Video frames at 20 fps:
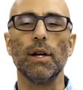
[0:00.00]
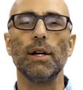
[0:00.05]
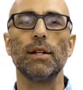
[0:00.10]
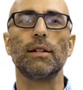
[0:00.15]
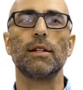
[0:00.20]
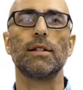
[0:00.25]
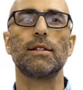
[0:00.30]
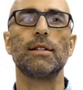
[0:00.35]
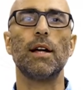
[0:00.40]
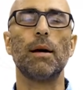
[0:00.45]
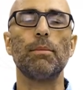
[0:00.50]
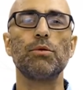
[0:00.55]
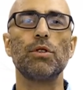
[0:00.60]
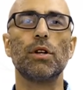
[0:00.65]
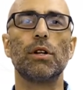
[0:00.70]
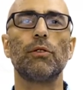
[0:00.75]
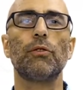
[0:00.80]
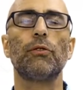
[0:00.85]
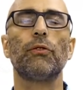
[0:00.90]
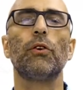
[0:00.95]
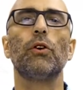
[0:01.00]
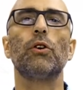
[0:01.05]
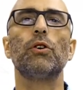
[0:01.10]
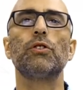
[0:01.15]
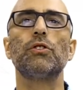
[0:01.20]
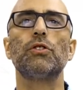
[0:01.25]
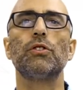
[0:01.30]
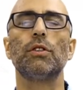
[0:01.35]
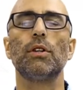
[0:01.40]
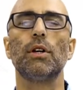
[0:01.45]
the subject
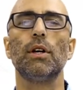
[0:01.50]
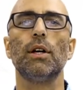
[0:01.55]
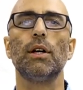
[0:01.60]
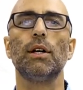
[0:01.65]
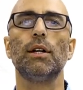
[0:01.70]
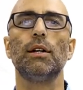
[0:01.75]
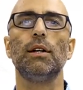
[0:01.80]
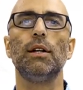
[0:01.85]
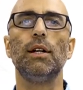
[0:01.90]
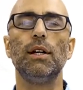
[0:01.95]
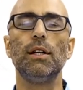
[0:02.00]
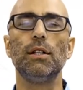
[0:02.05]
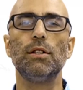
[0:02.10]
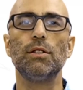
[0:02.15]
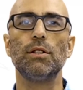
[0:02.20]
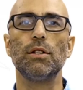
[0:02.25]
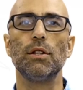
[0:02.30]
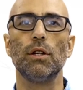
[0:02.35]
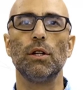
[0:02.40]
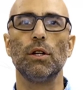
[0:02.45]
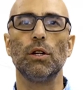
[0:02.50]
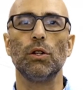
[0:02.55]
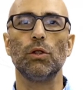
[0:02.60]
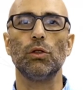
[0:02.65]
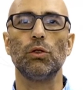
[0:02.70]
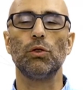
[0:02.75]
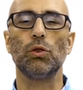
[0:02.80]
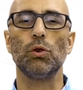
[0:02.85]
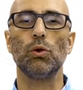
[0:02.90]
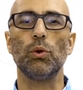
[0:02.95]
first needs
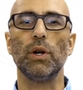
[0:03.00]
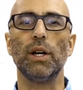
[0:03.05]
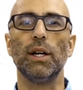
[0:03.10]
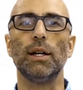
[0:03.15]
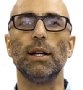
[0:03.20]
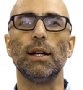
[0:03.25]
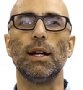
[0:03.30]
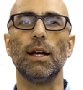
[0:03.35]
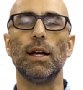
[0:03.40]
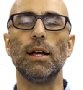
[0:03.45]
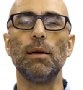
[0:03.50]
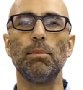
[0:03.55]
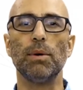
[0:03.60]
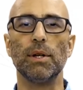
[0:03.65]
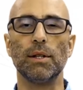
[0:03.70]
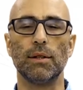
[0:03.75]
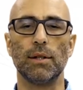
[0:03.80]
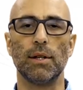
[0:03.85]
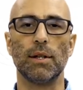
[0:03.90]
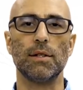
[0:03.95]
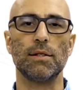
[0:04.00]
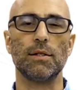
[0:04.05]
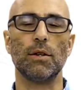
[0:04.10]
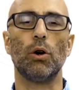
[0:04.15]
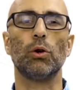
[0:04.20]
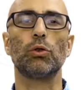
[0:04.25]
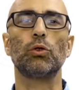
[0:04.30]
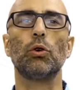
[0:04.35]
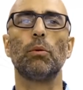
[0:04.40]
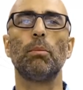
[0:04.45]
to inhibit his
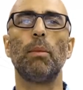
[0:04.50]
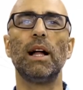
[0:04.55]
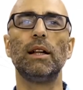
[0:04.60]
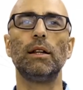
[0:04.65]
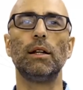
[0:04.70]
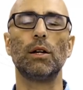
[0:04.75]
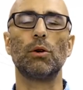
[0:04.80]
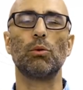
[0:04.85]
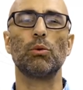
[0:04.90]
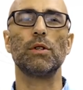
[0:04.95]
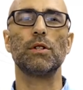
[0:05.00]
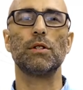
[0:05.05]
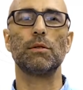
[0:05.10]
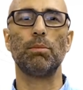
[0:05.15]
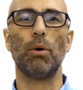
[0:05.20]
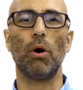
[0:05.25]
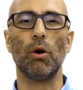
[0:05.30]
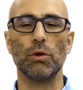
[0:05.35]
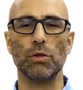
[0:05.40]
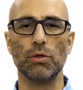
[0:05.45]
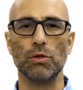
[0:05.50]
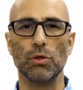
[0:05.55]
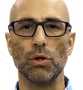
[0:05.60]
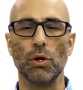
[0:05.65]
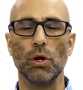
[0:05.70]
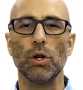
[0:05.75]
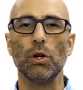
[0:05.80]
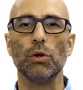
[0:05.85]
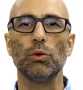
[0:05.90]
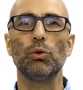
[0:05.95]
automatic response
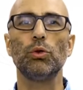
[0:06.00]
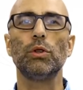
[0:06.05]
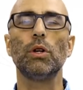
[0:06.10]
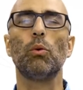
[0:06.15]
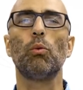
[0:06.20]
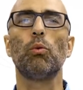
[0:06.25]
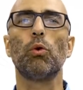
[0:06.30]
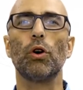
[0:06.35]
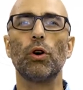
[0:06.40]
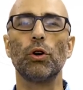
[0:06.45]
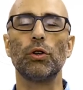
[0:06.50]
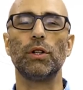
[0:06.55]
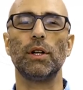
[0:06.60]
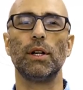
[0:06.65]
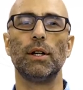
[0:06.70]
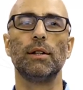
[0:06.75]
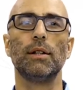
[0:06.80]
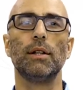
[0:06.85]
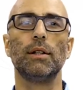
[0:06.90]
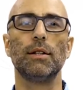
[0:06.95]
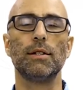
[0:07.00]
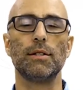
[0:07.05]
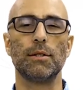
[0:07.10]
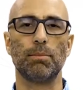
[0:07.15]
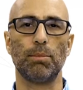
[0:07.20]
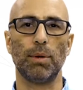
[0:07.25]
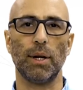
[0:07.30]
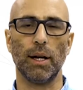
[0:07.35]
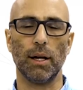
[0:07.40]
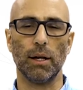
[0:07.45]
to the word in the
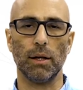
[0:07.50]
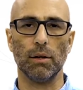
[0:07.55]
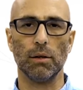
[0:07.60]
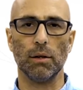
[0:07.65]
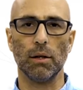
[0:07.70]
display.